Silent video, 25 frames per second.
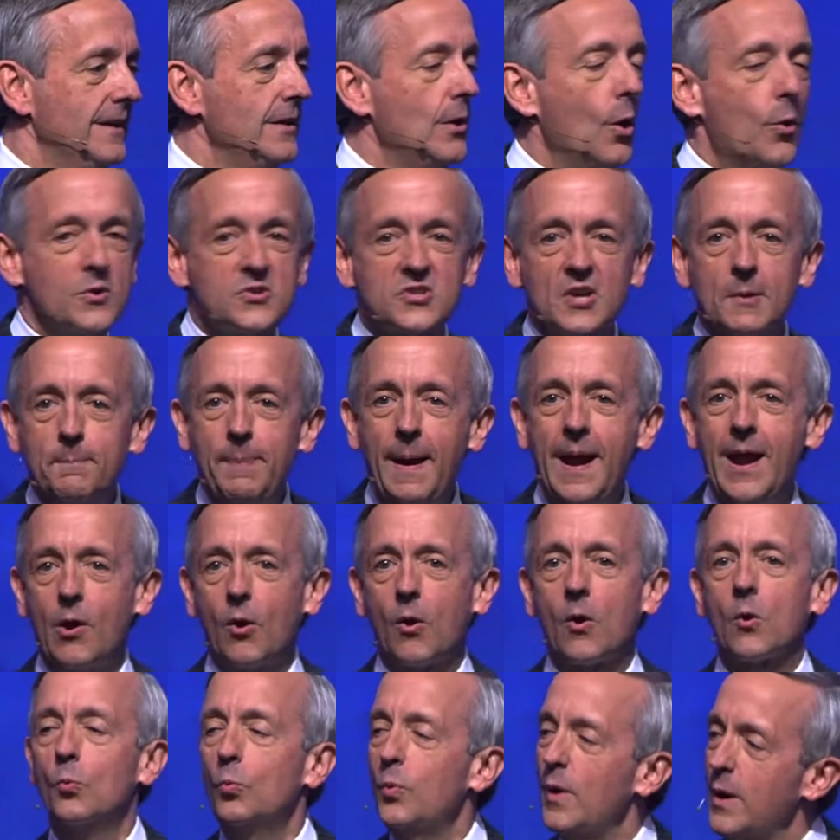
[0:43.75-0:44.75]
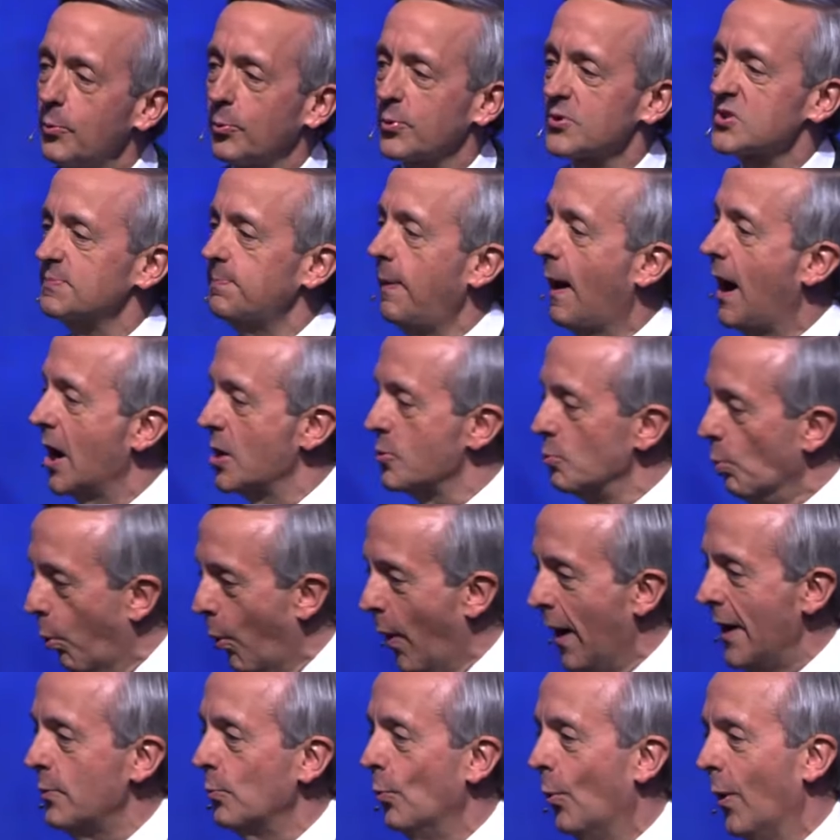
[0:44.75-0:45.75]
You know, as a parent, we
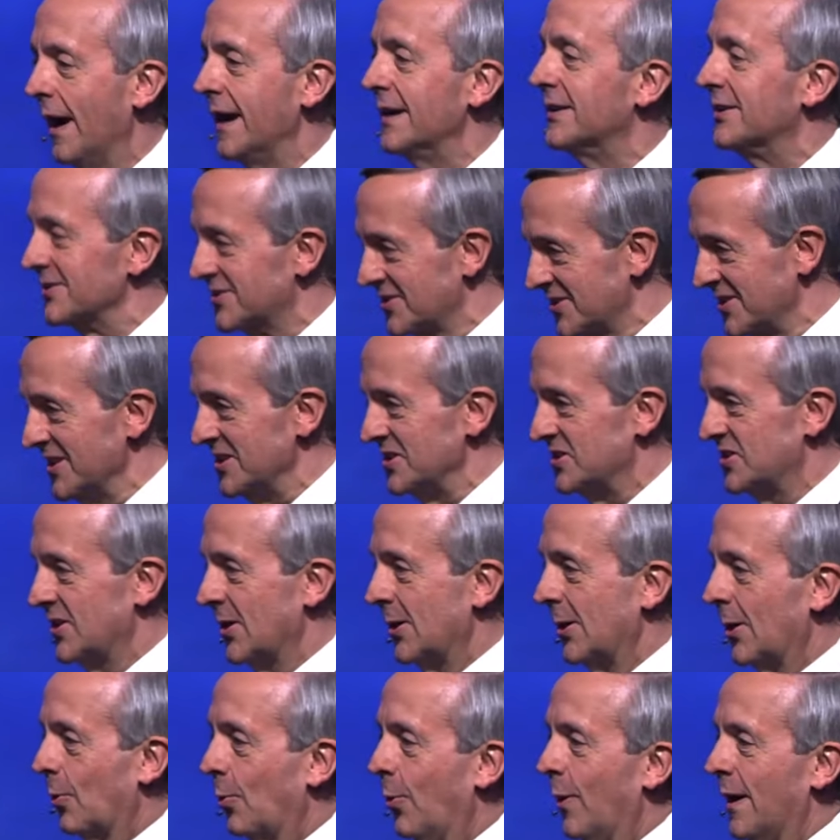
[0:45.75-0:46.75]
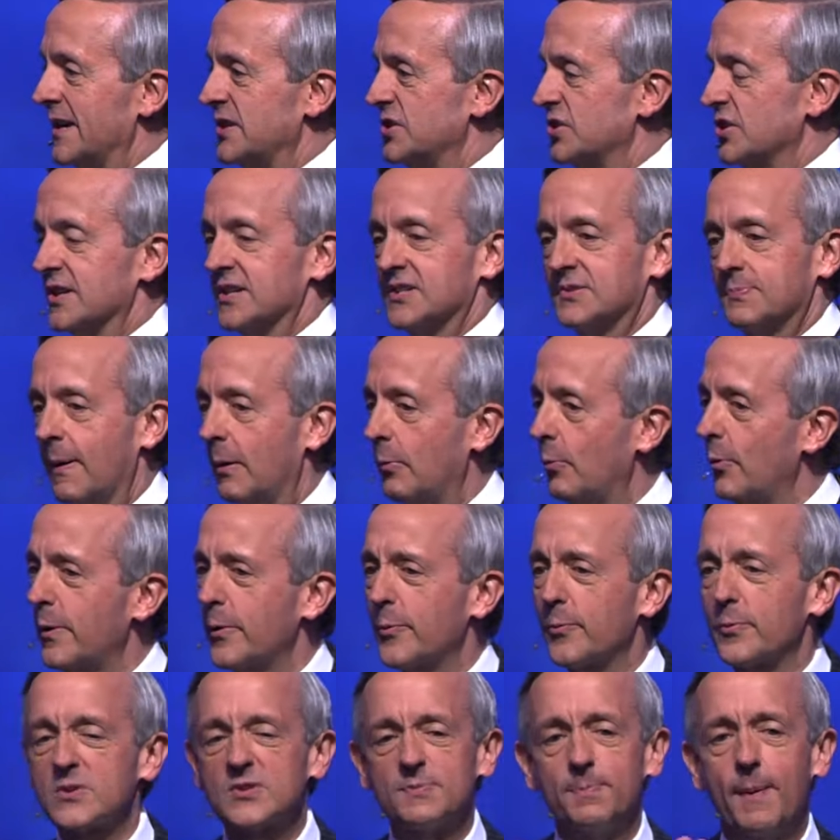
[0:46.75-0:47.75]
respond one way to sincere questions, but
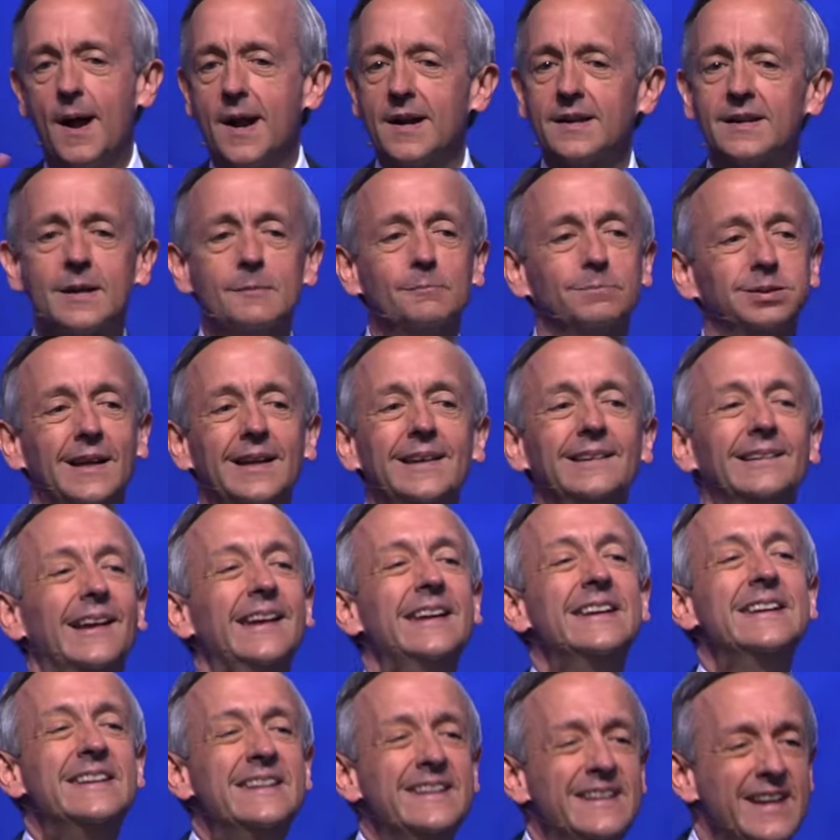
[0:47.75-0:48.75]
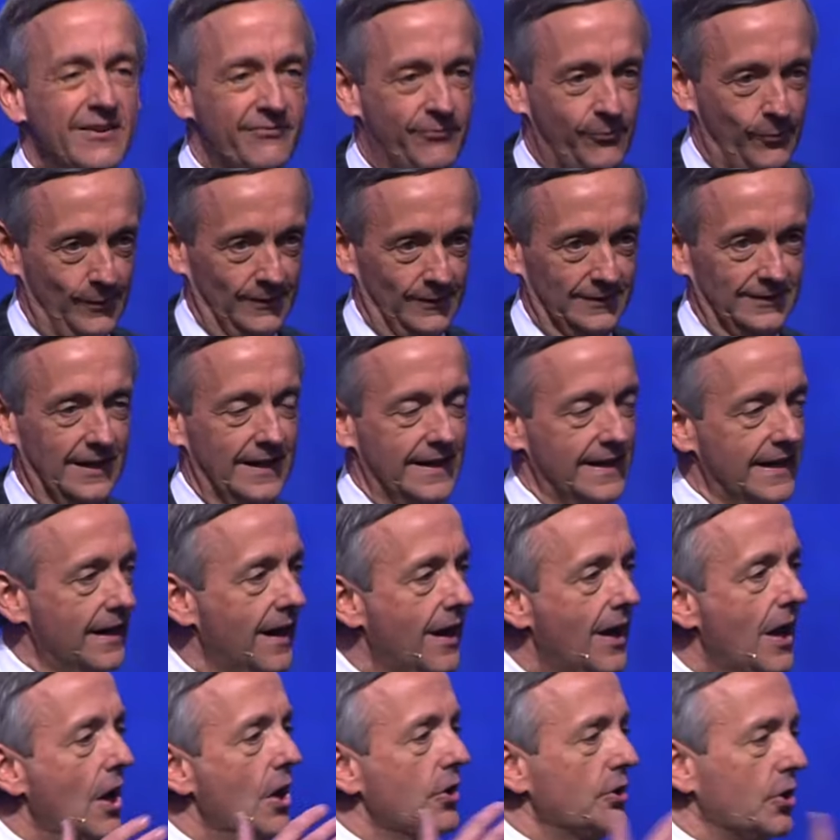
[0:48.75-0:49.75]
we respond completely
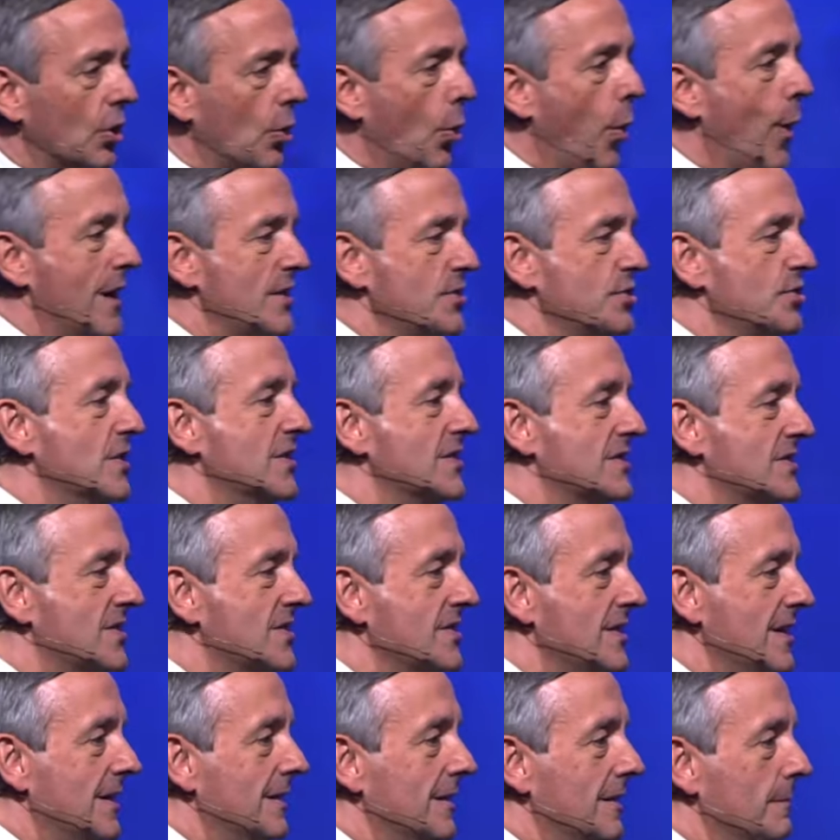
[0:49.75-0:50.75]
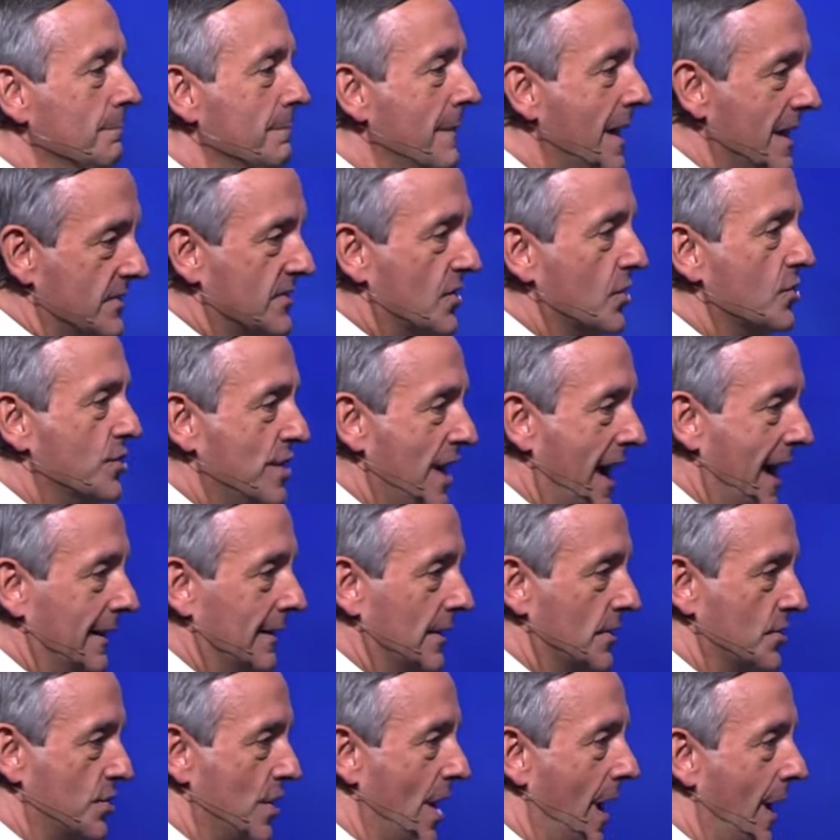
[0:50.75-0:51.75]
differently to questions meant to
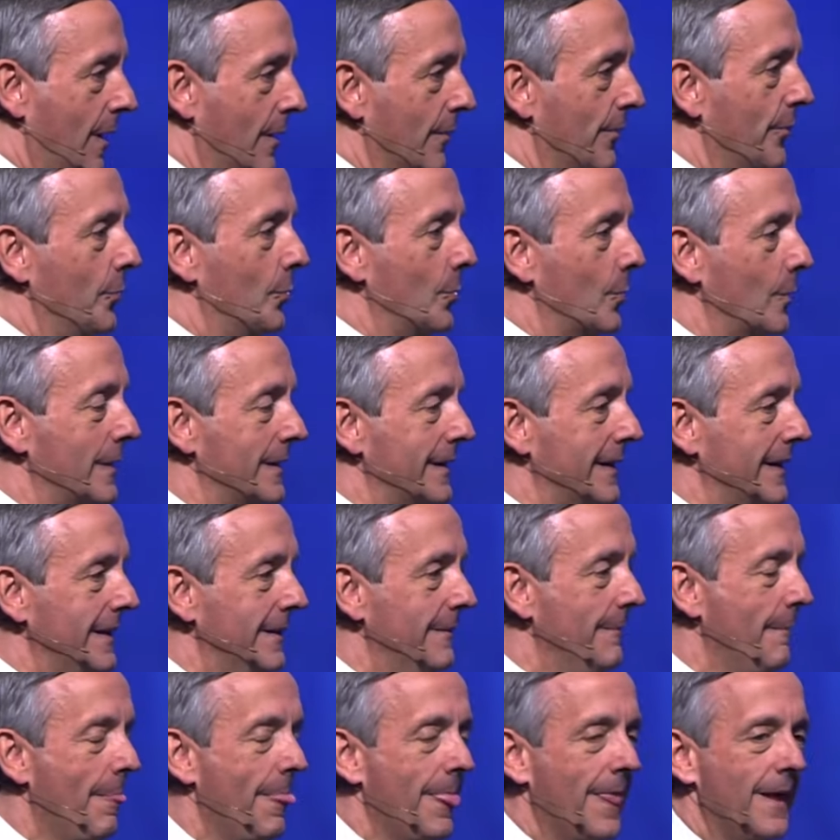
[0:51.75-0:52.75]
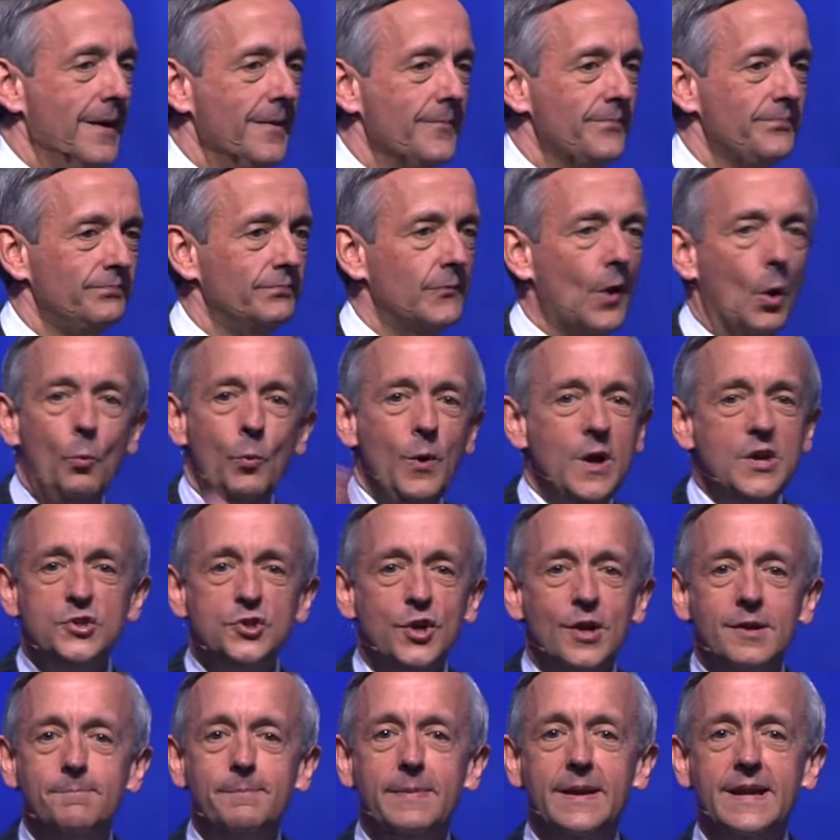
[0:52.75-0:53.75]
challenge our authority. We
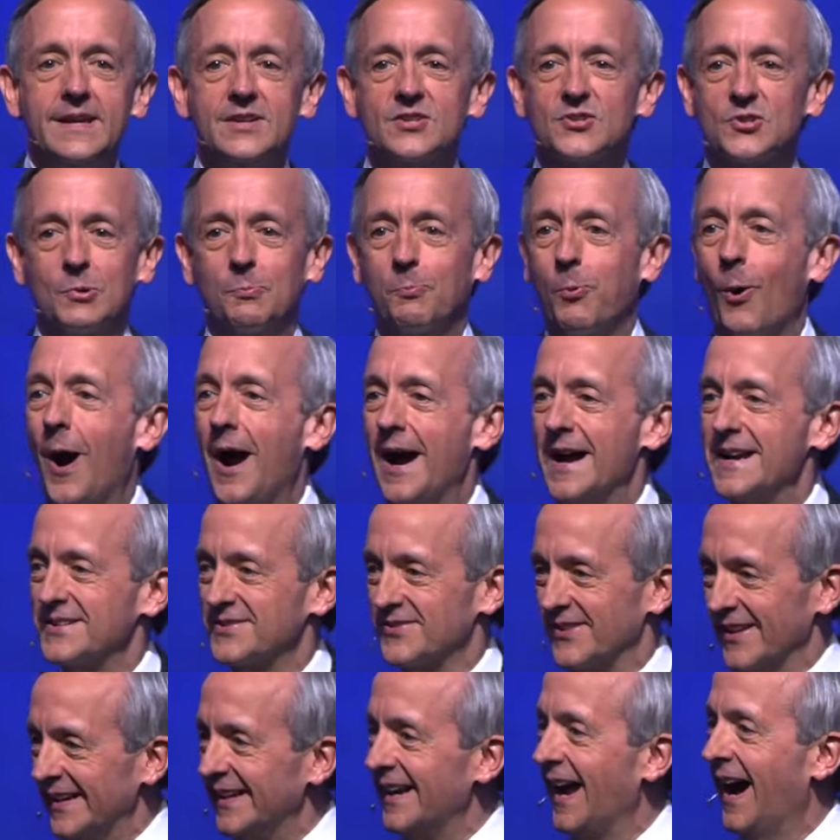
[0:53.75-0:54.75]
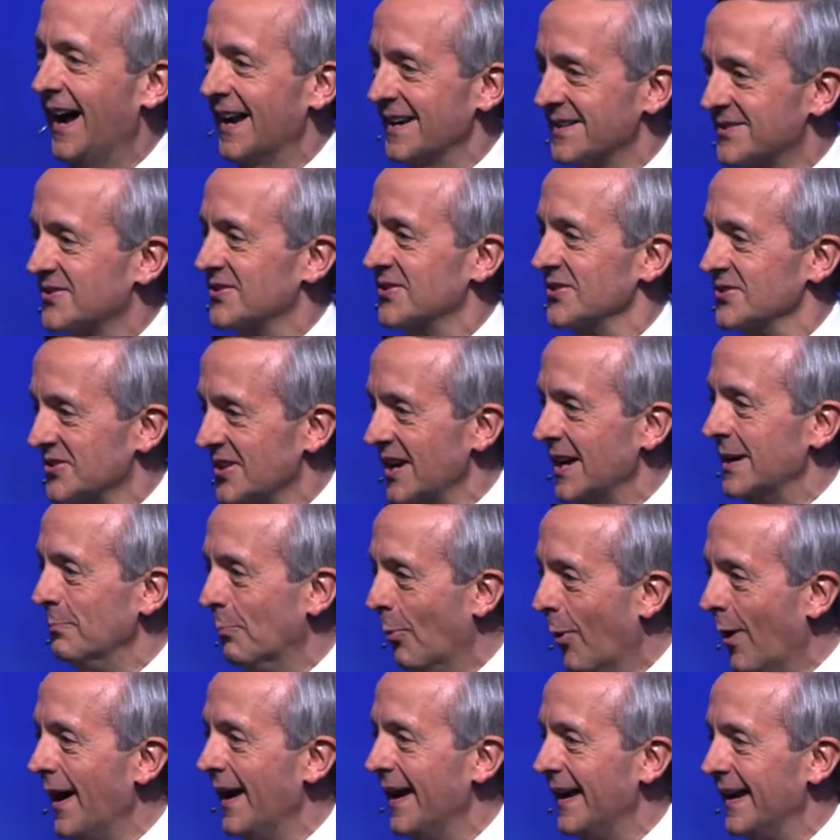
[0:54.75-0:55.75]
shouldn't be surprised that God's the
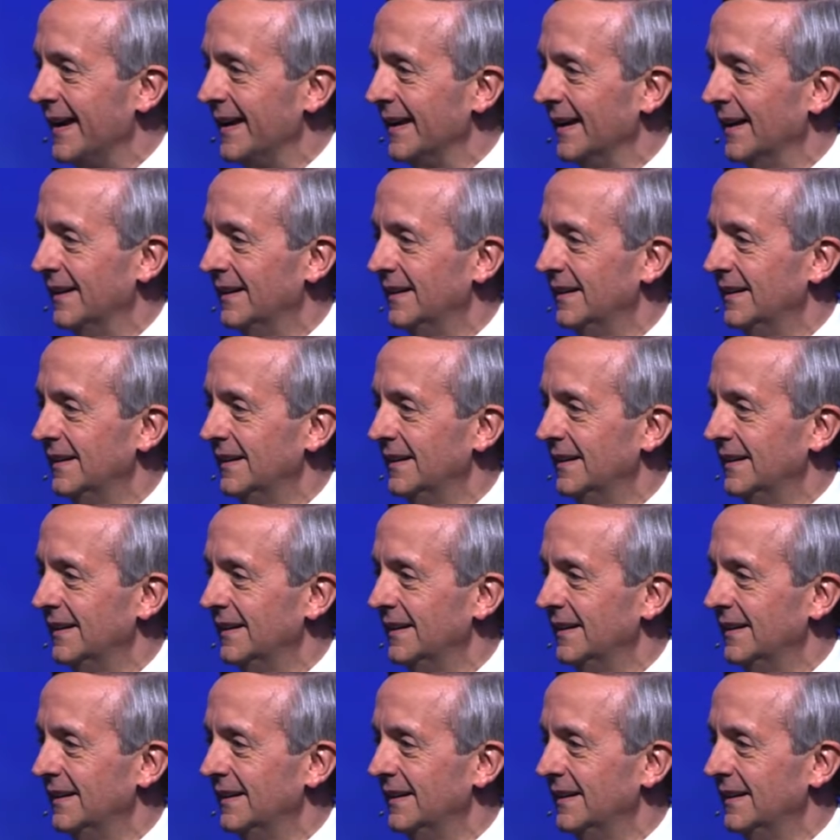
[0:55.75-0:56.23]
same way.